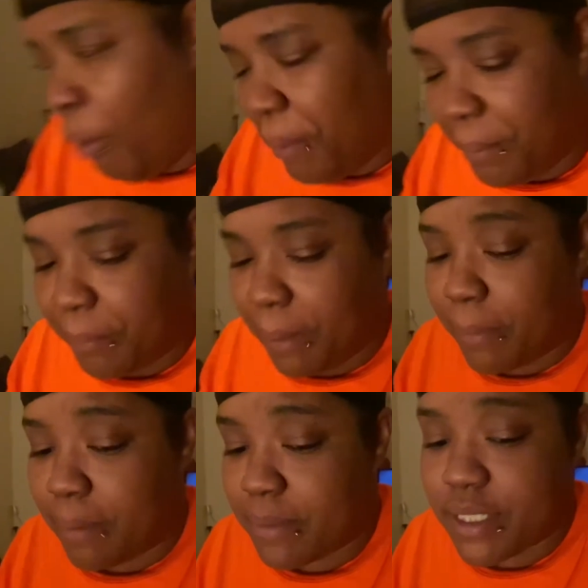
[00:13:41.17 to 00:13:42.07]
my
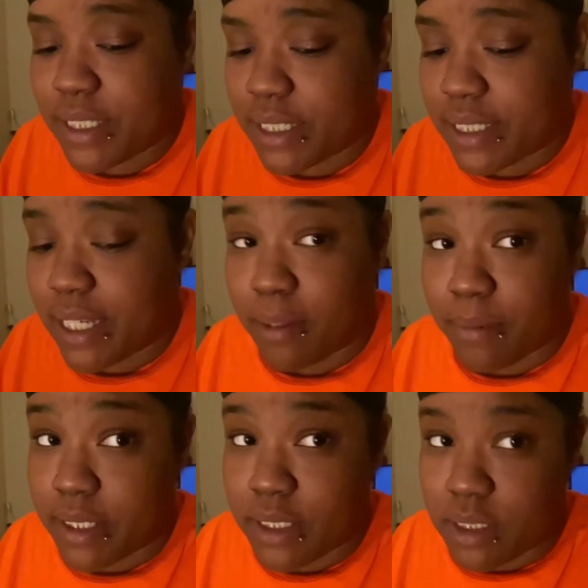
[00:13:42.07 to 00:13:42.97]
mama still
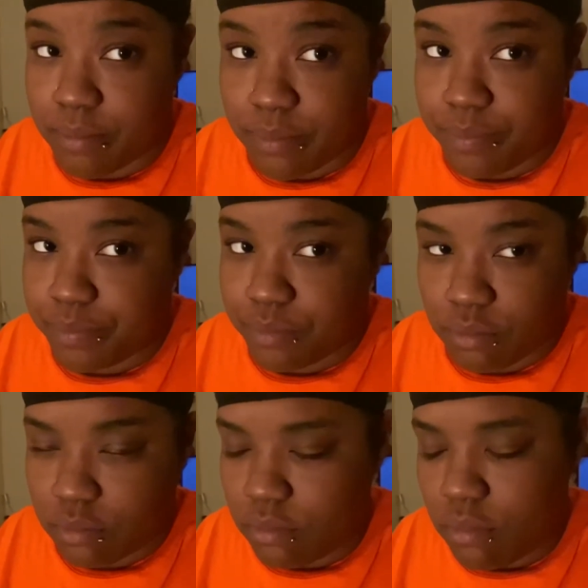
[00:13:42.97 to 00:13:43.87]
celebrates
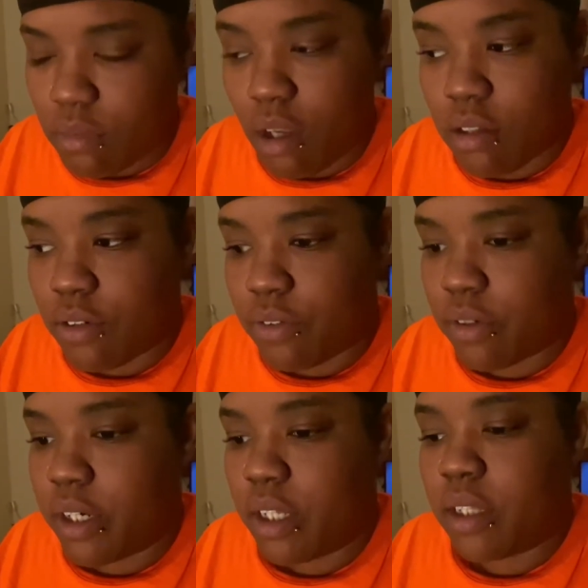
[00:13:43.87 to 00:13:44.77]
the
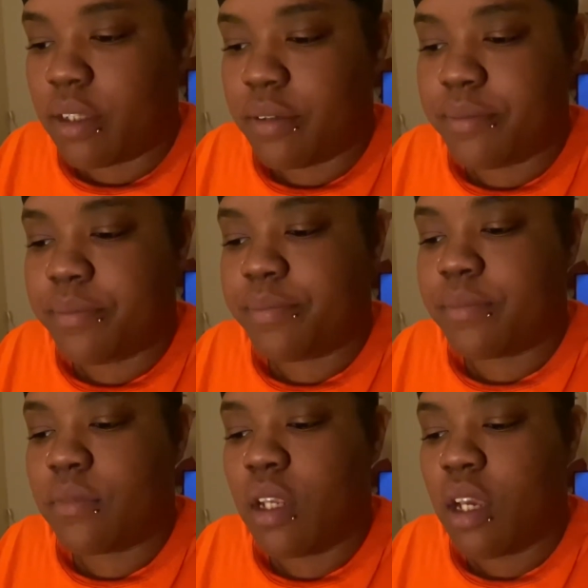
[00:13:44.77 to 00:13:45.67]
4th.
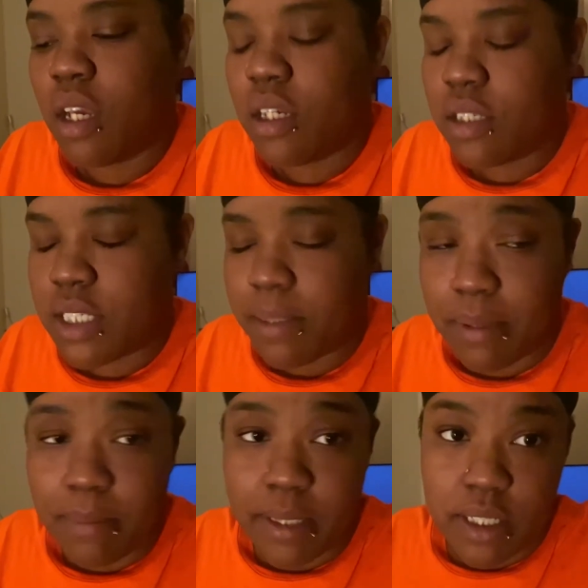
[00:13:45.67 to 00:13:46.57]

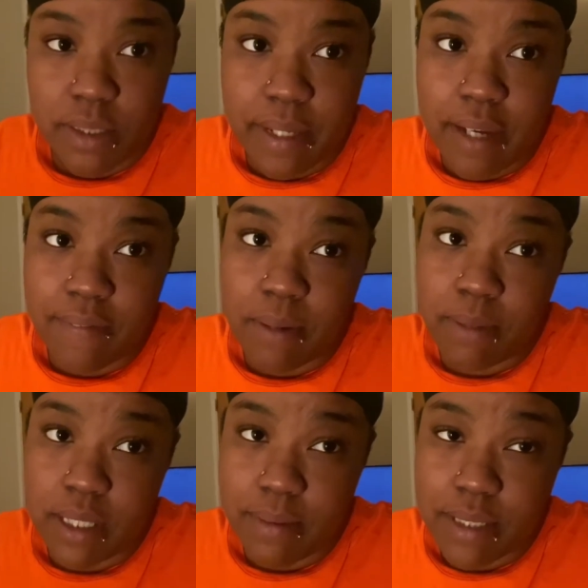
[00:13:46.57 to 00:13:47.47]
Simply because we had
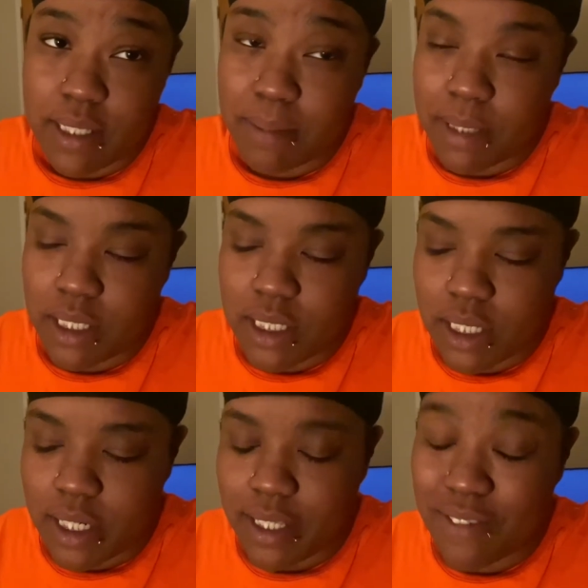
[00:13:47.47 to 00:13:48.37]
family that was in the
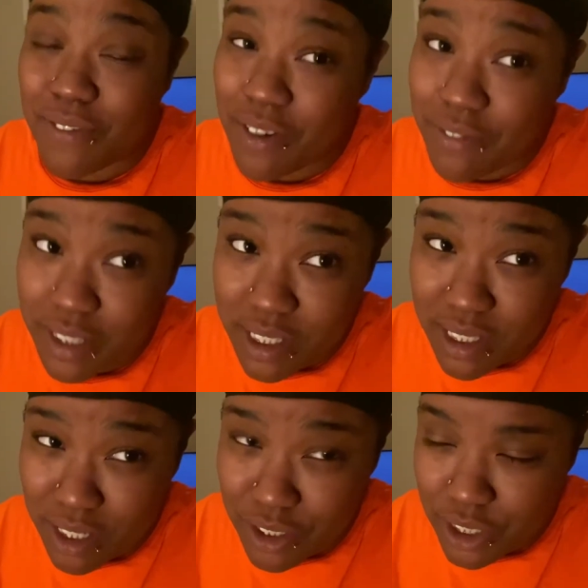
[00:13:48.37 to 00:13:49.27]
military that fought for this
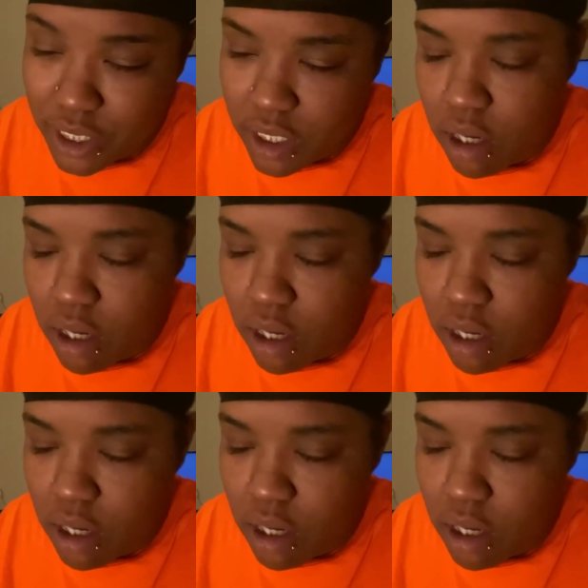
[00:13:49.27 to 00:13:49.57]
country.